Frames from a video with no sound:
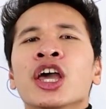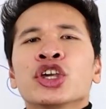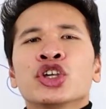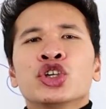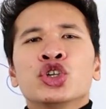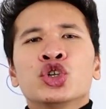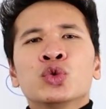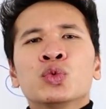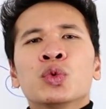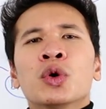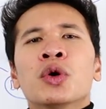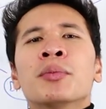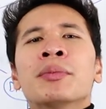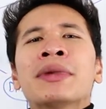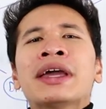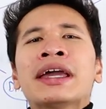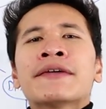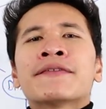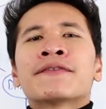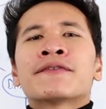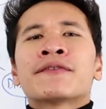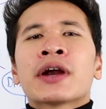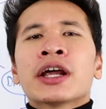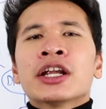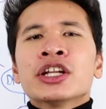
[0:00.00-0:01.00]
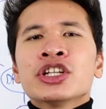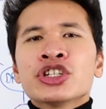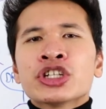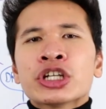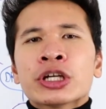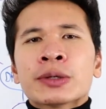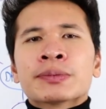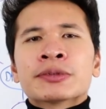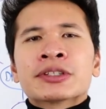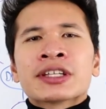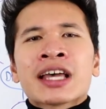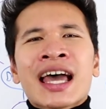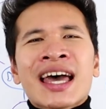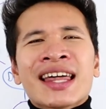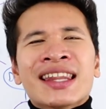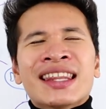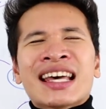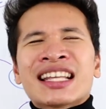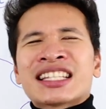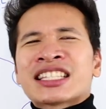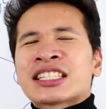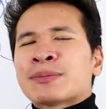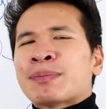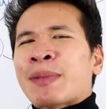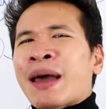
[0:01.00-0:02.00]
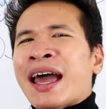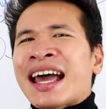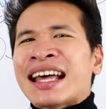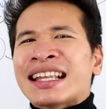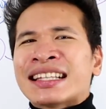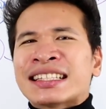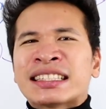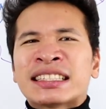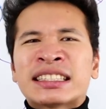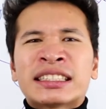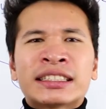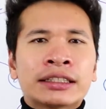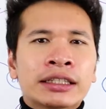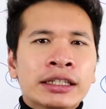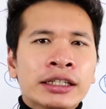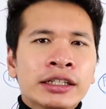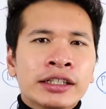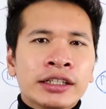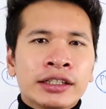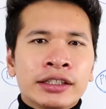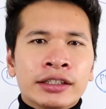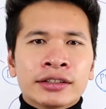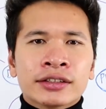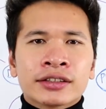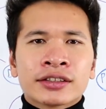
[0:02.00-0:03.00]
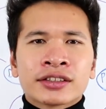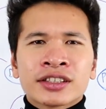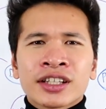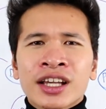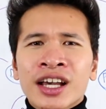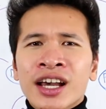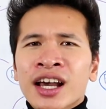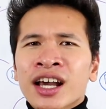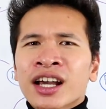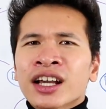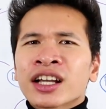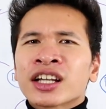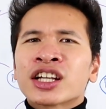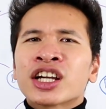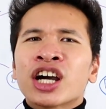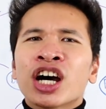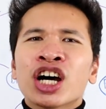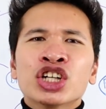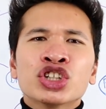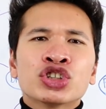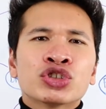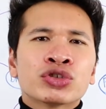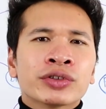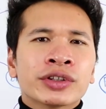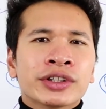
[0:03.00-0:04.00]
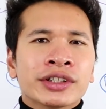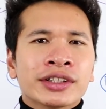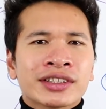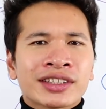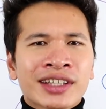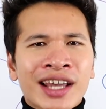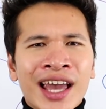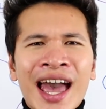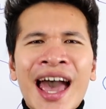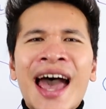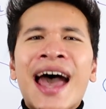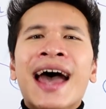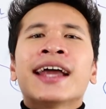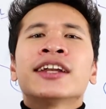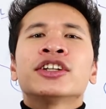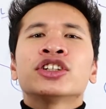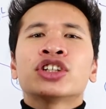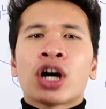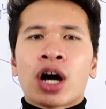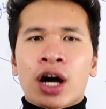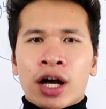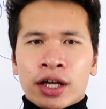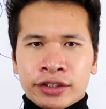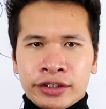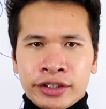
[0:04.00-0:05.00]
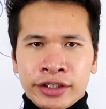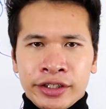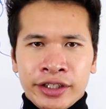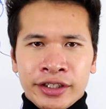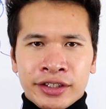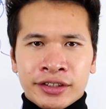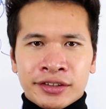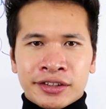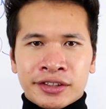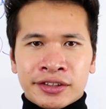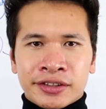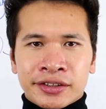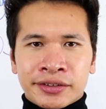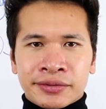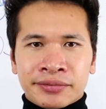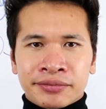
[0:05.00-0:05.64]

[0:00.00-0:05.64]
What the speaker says: you will make friendships that span cities, countries, and continents.